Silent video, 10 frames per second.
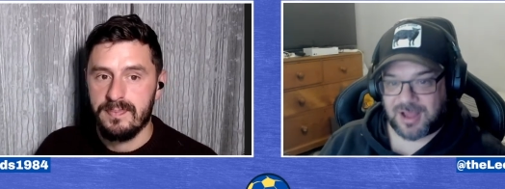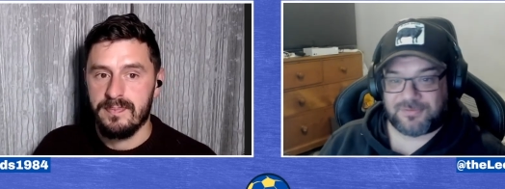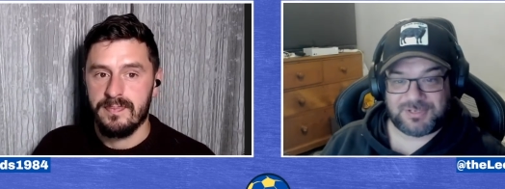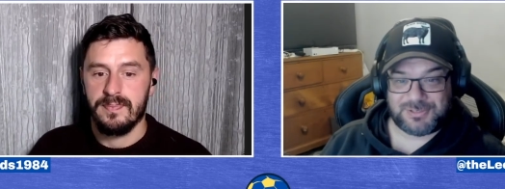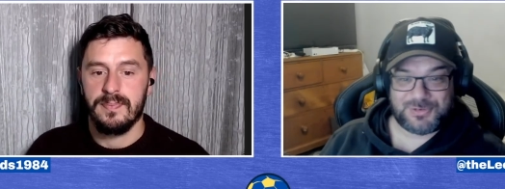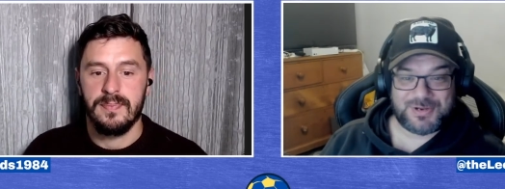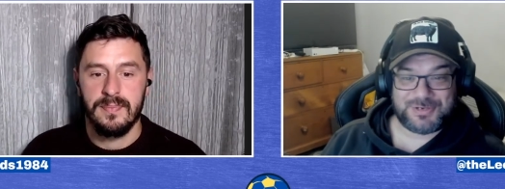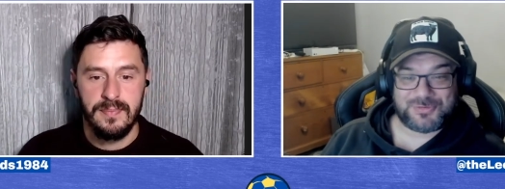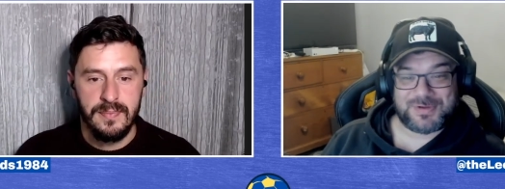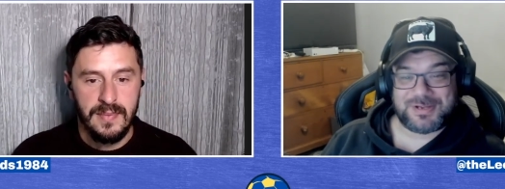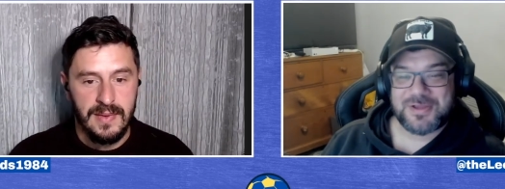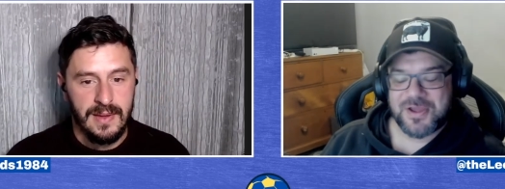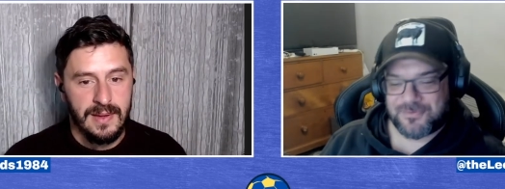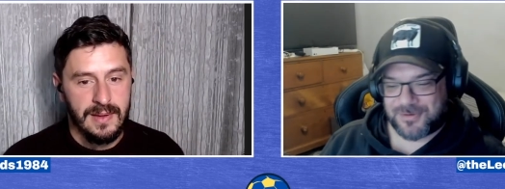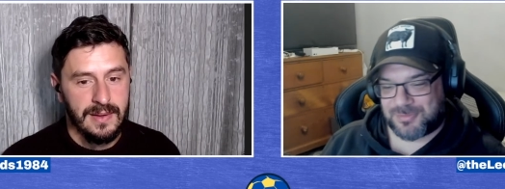Speaker 1: half decent injury
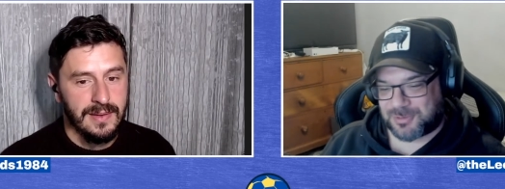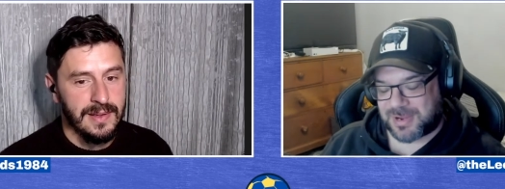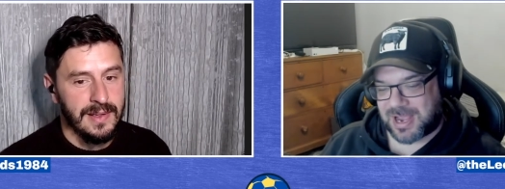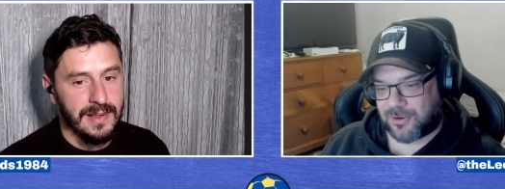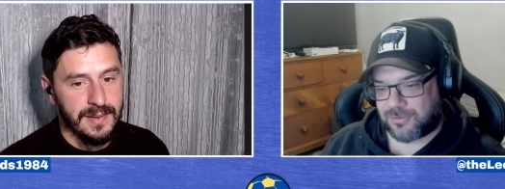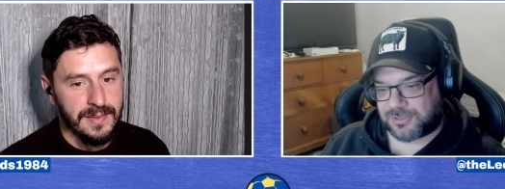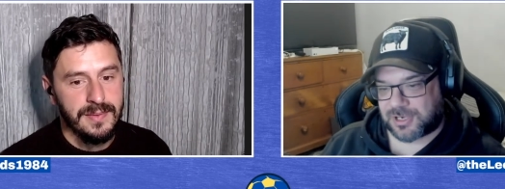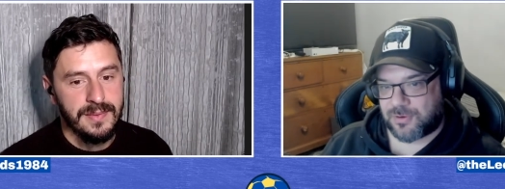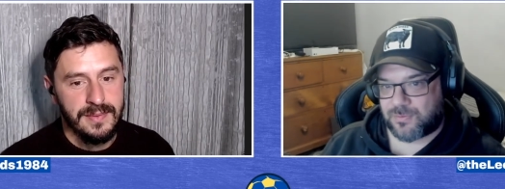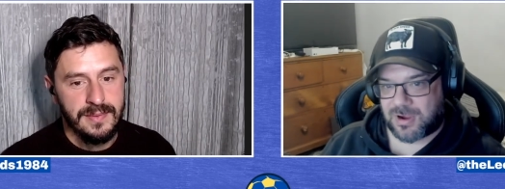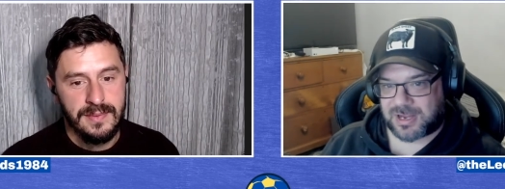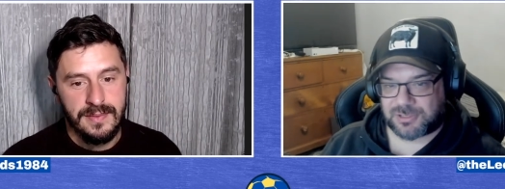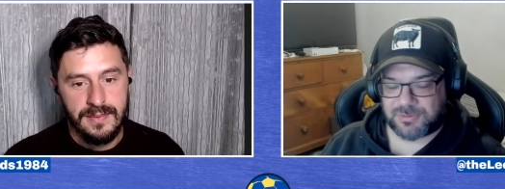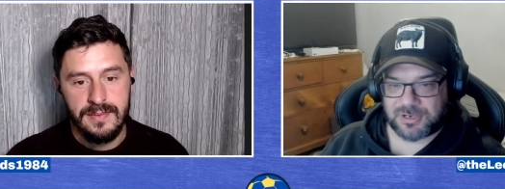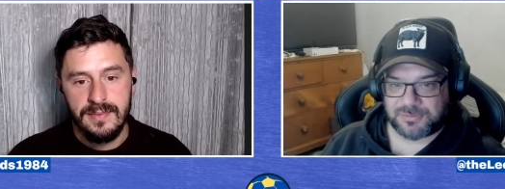for him to be mm. out. So I
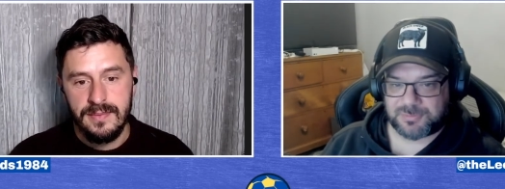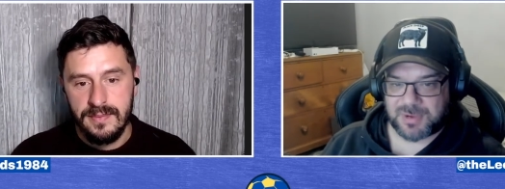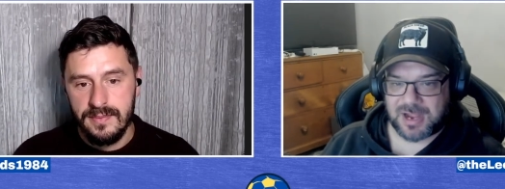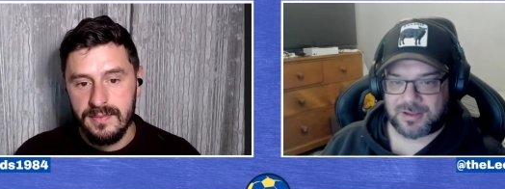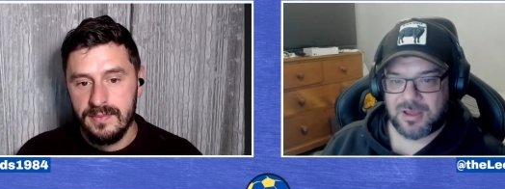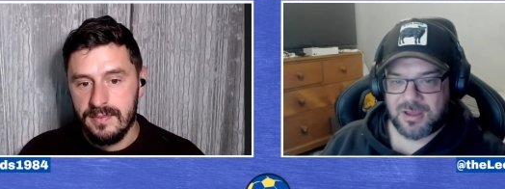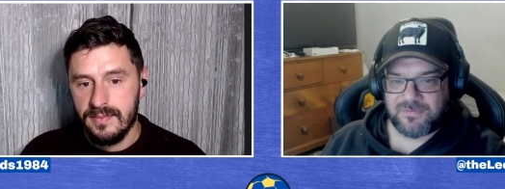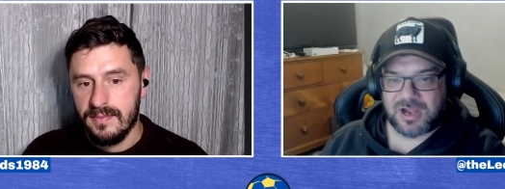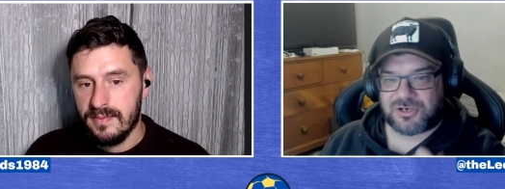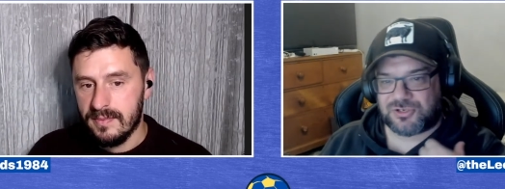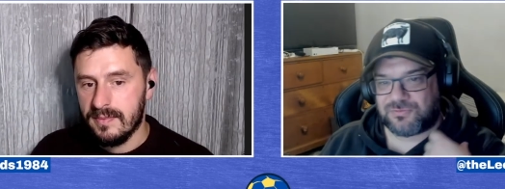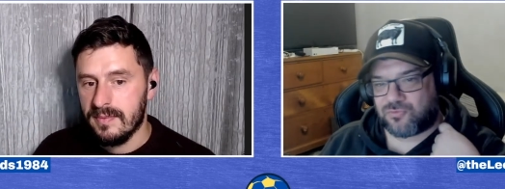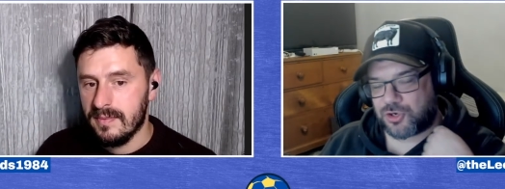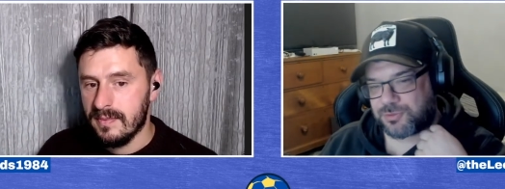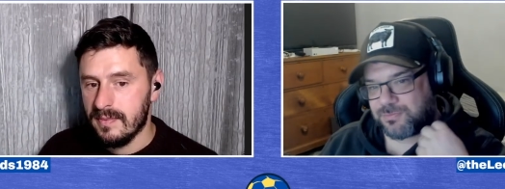guess when he comes back, Farke doesn't
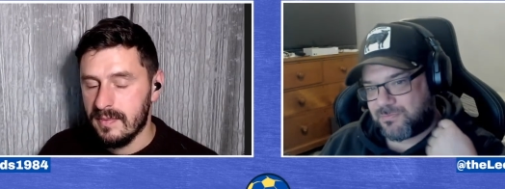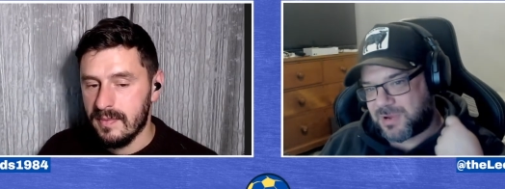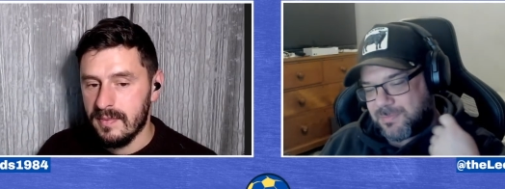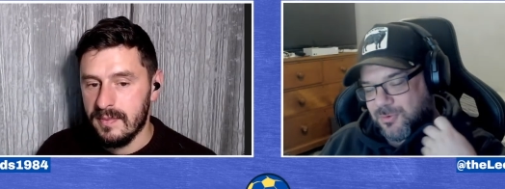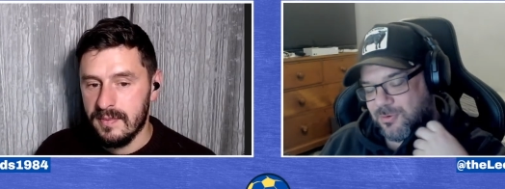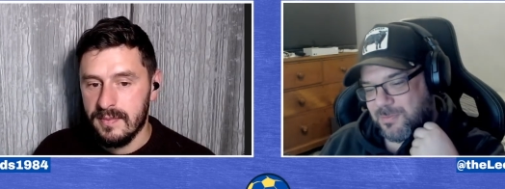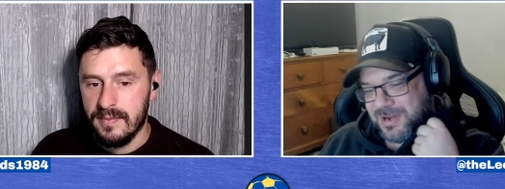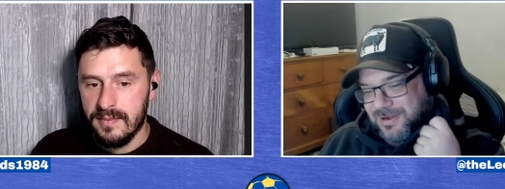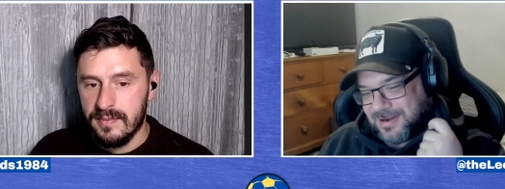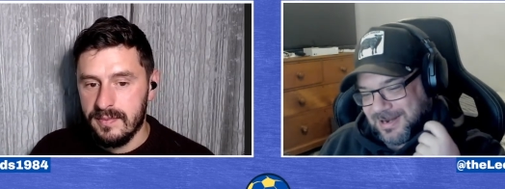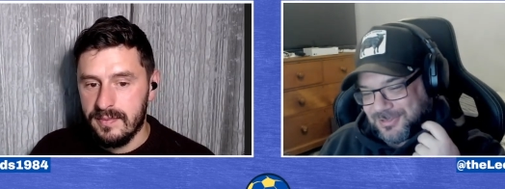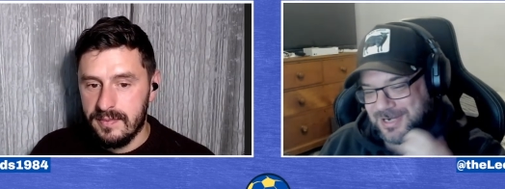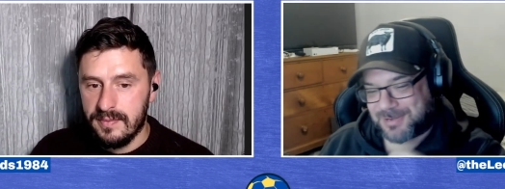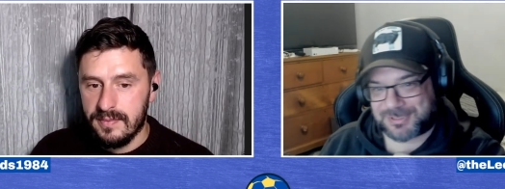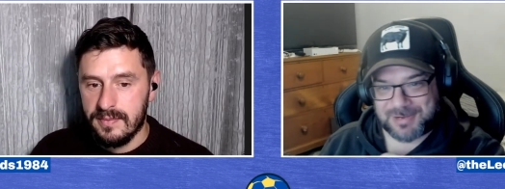rush people. I mean, unless
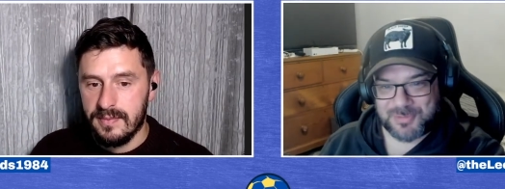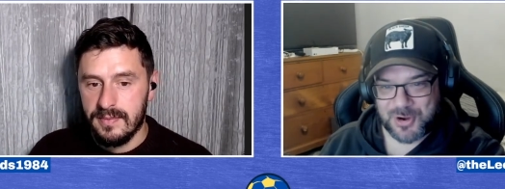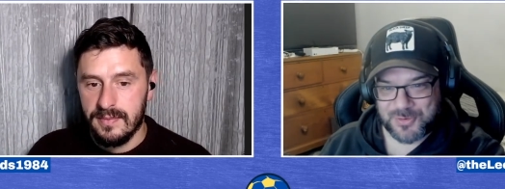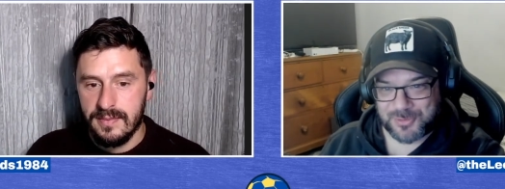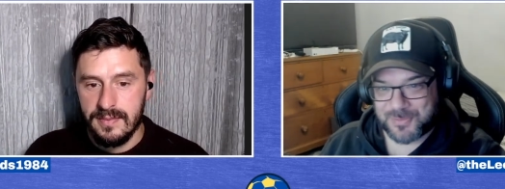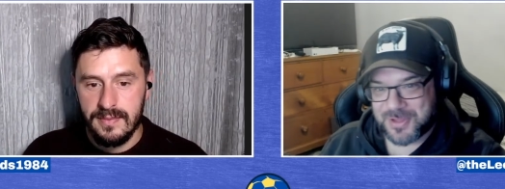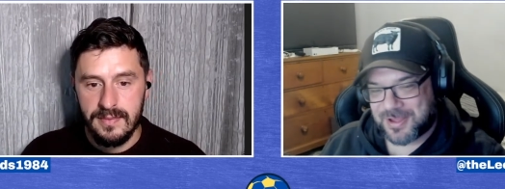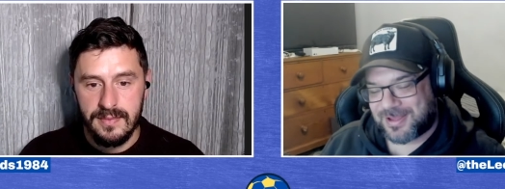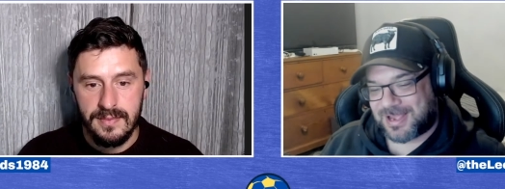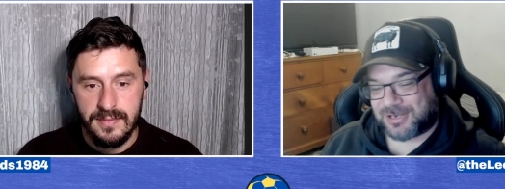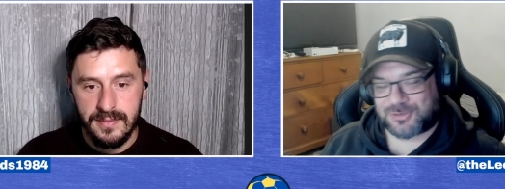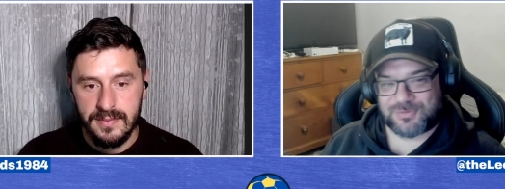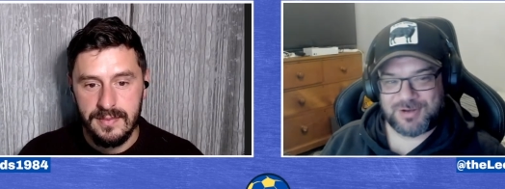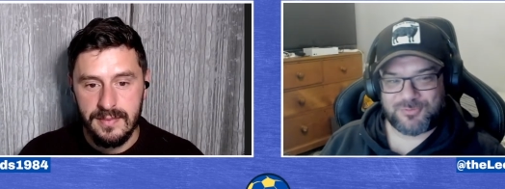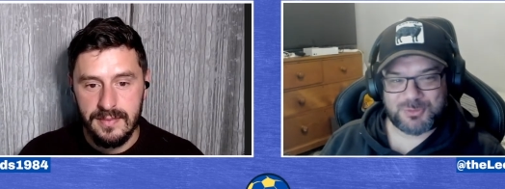you name Samboro, he
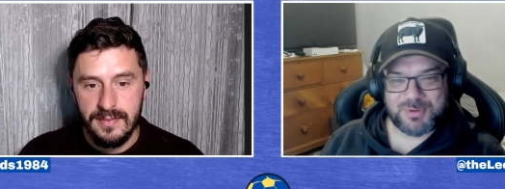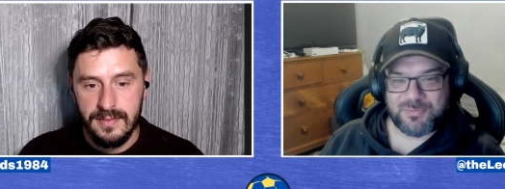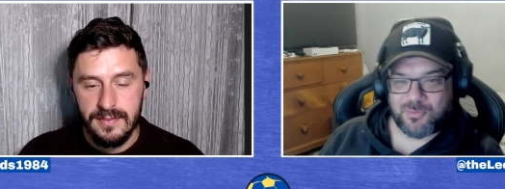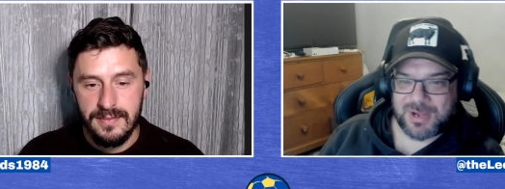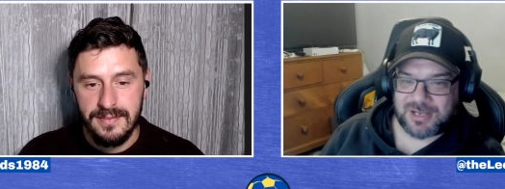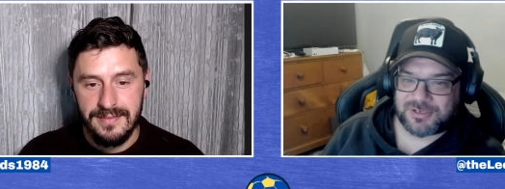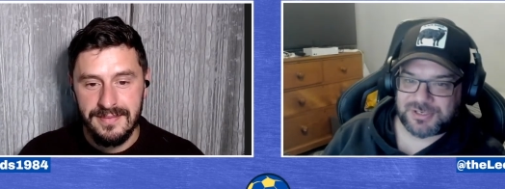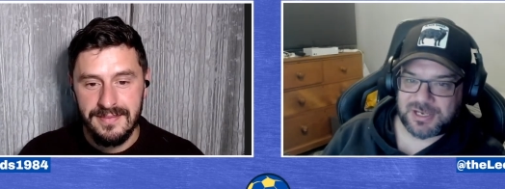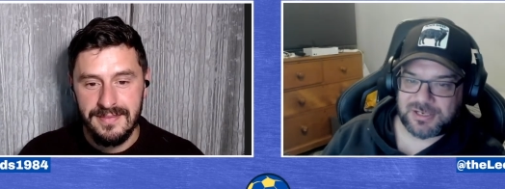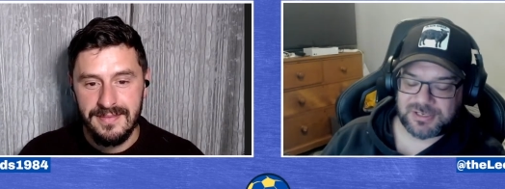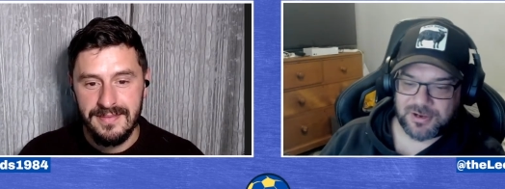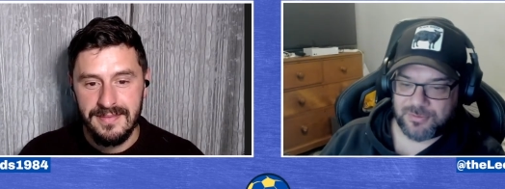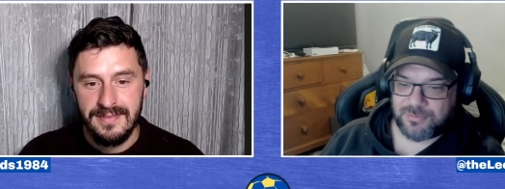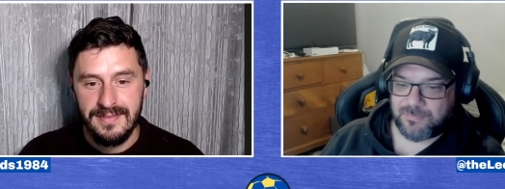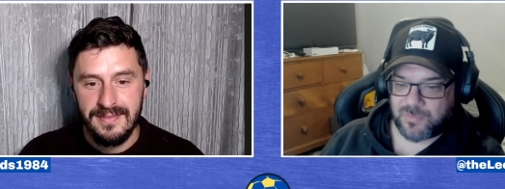doesn't really rush people back, does he?
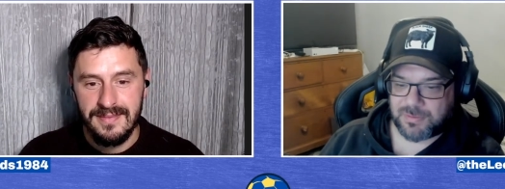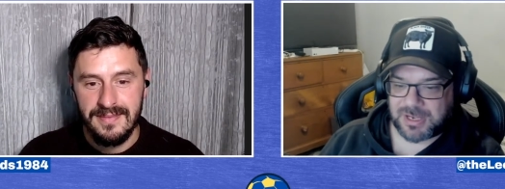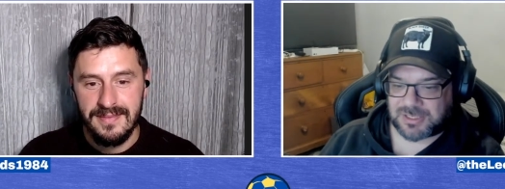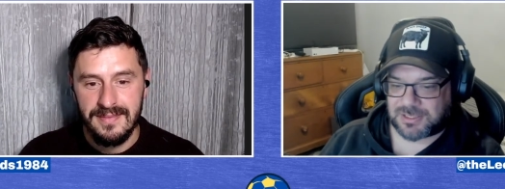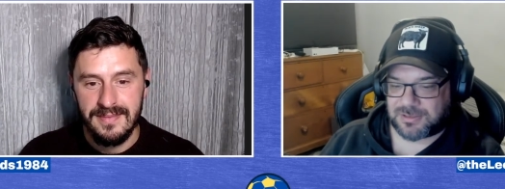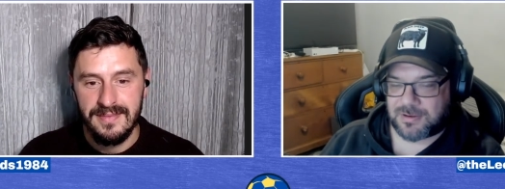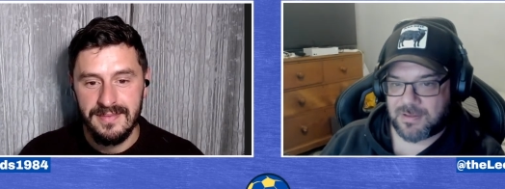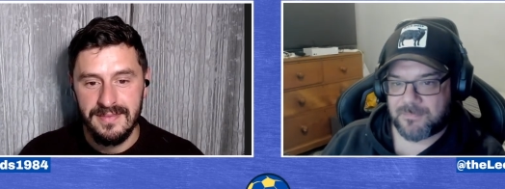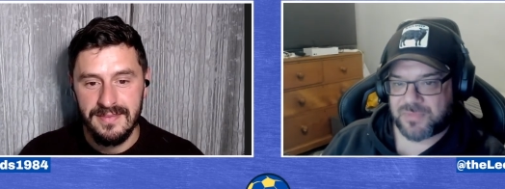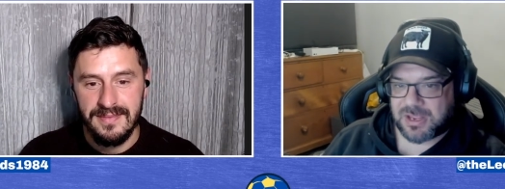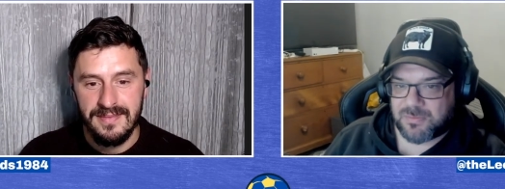So I'm guessing mm.